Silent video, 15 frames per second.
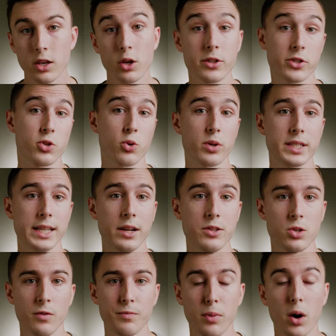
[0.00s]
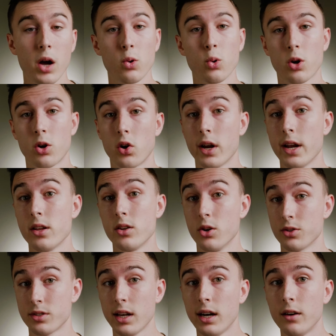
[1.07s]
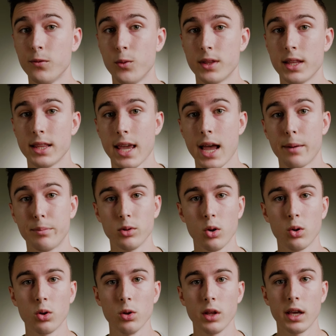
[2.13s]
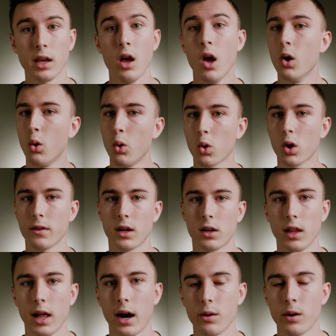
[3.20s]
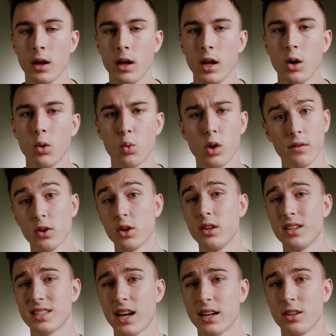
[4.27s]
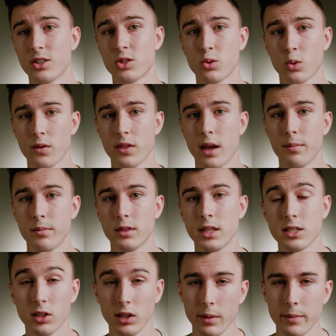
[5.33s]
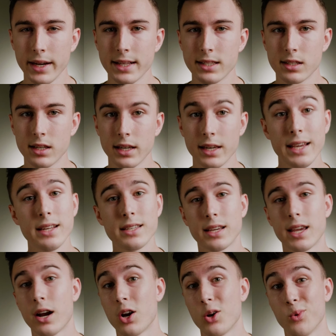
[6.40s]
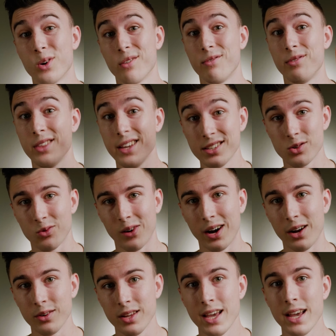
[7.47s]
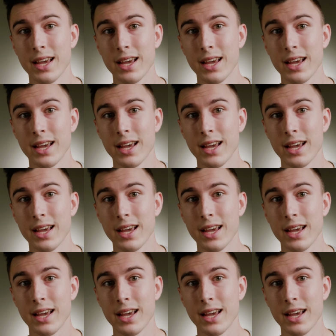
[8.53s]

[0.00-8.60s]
You can store sounds you've bought or created yourself within the app locally or on the cloud. Wherever you decide to store them, this eliminates the need to carry one of these around